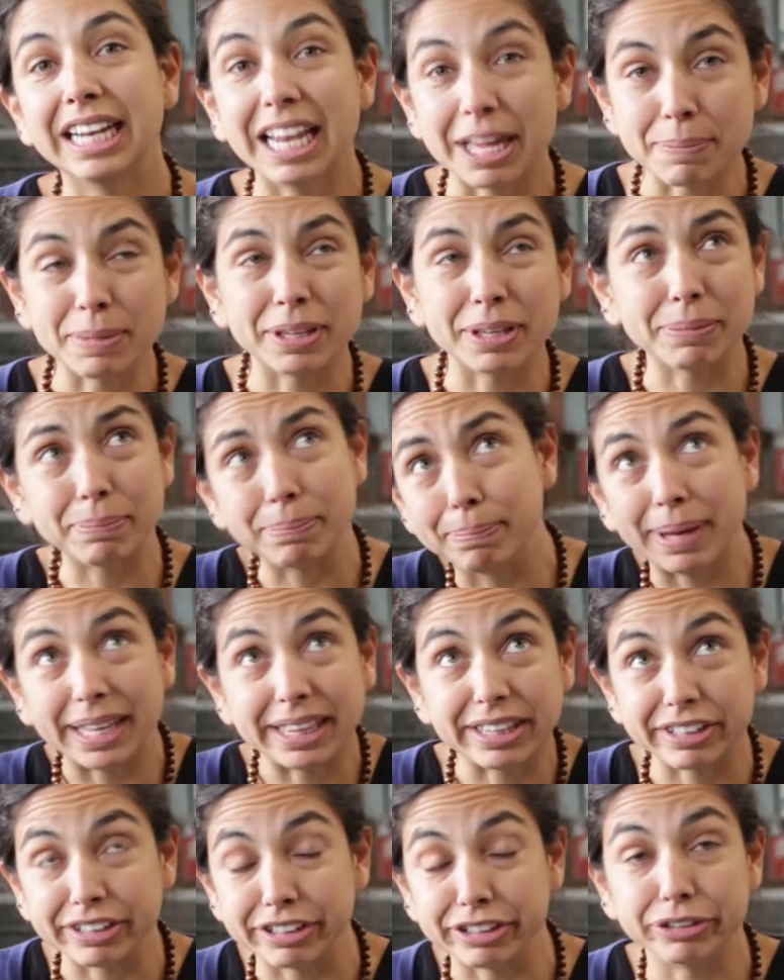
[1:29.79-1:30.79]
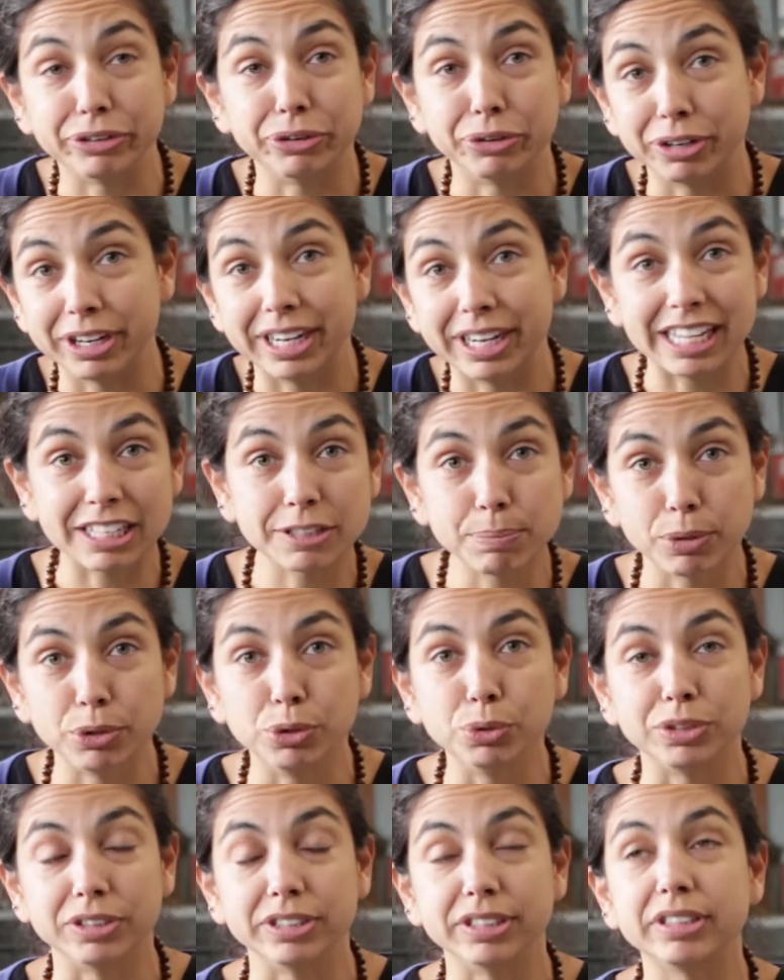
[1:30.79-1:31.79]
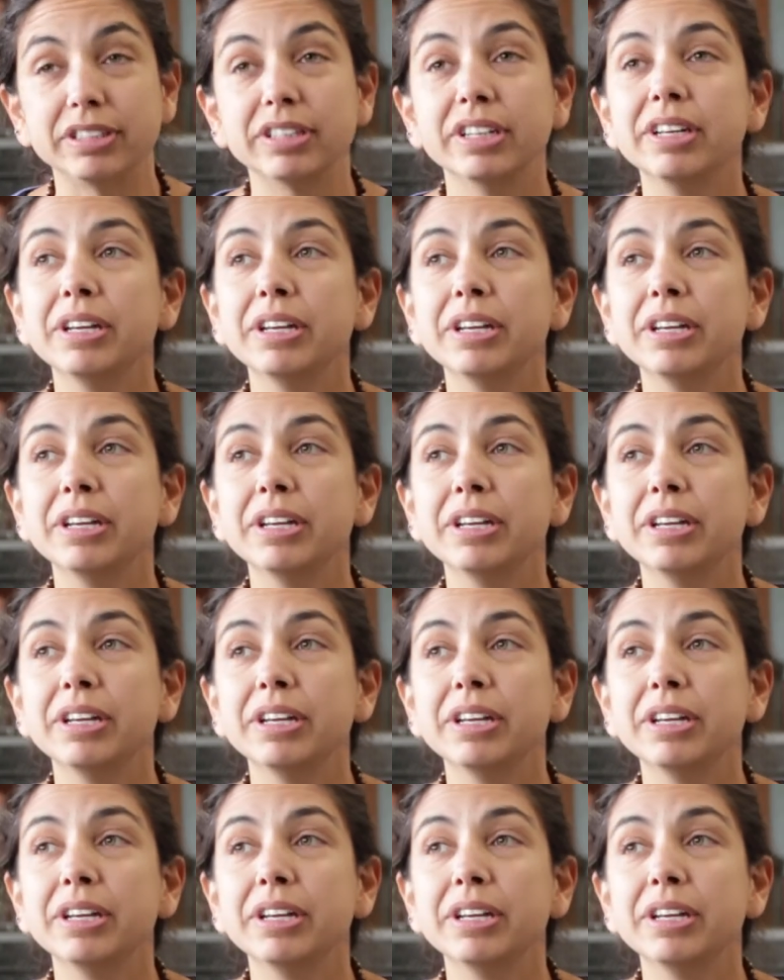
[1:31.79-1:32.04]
climate better or less polluted.